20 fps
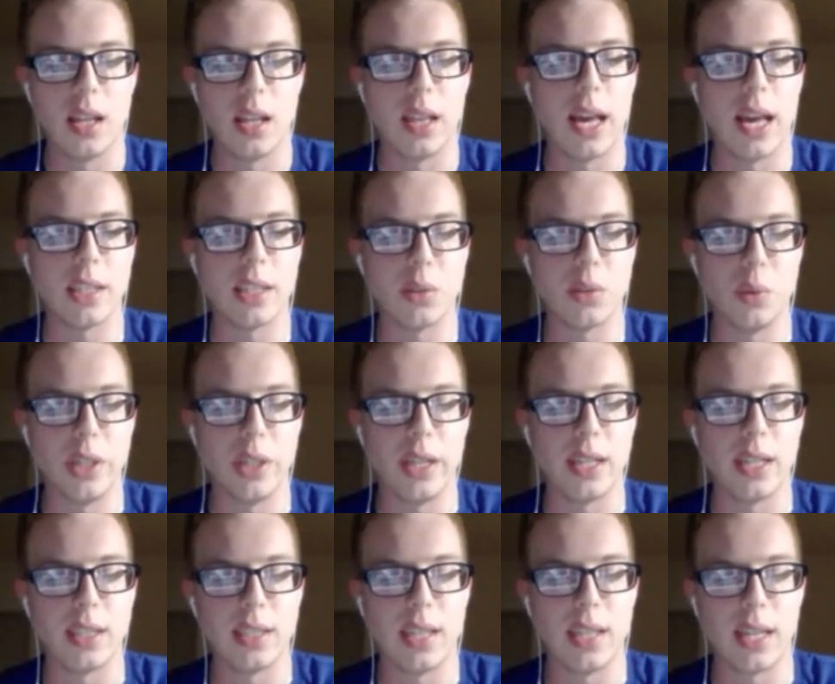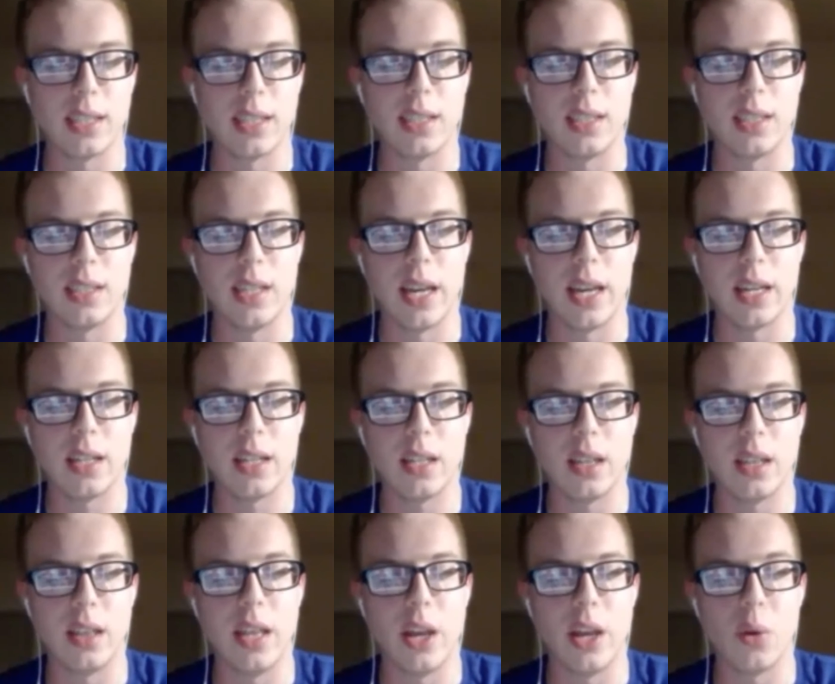Last week against Texas Tech,
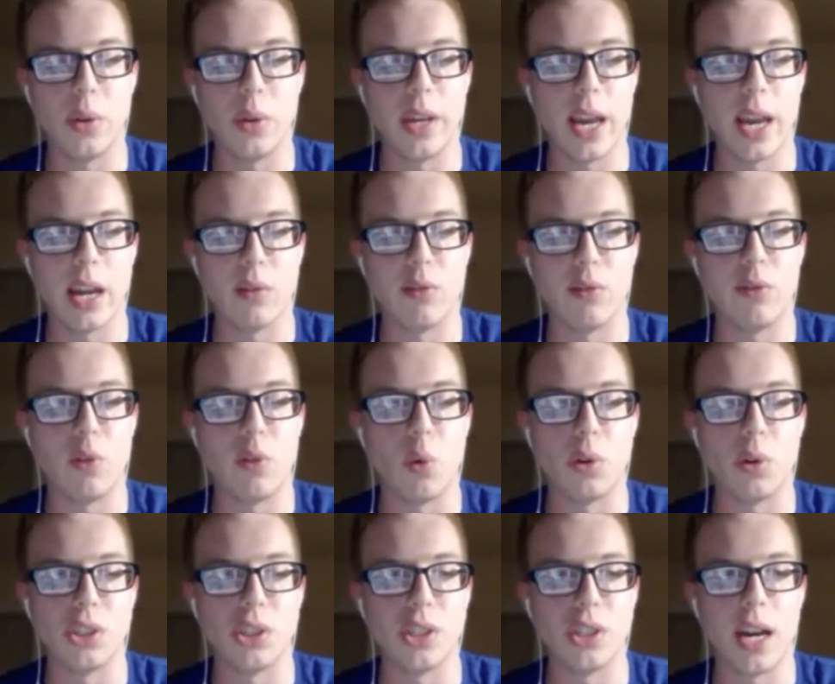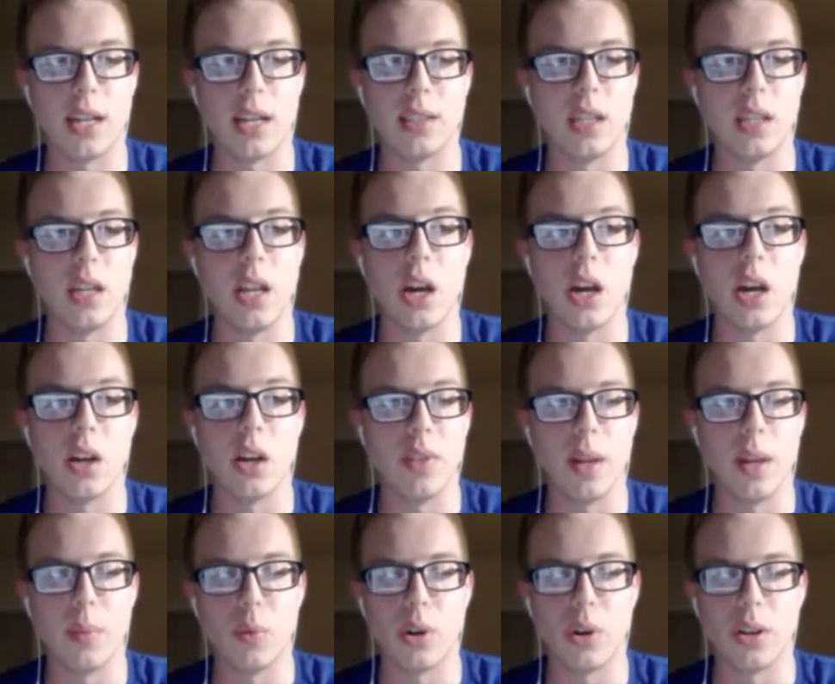they only had 4 shots and none of
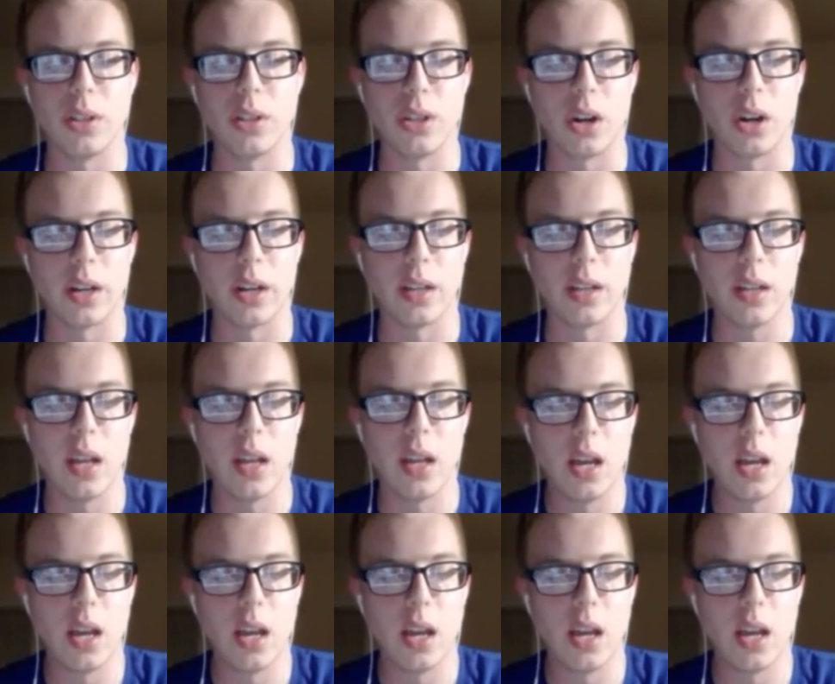them were on target.